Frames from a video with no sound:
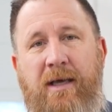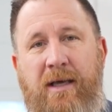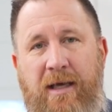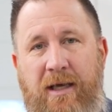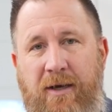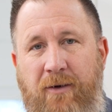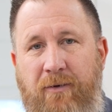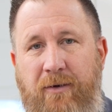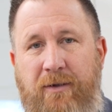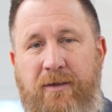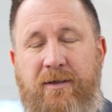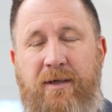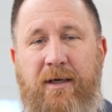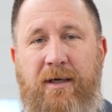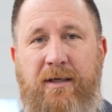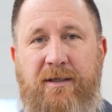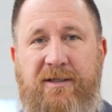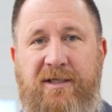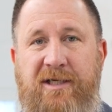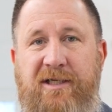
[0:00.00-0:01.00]
He would
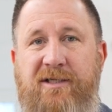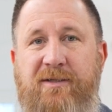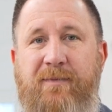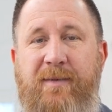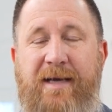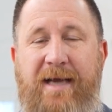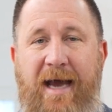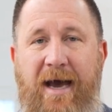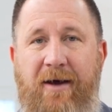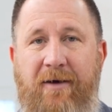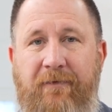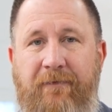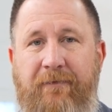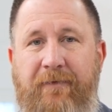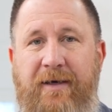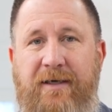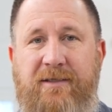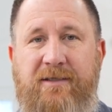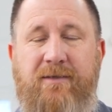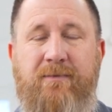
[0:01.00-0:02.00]
teach me how to
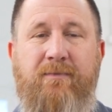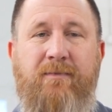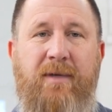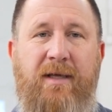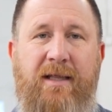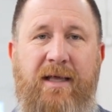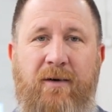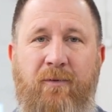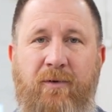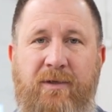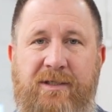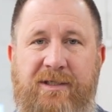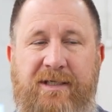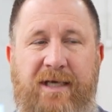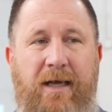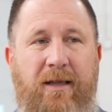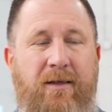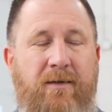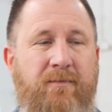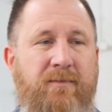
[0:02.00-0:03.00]
fix them and then would
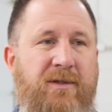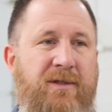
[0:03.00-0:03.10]
sell them.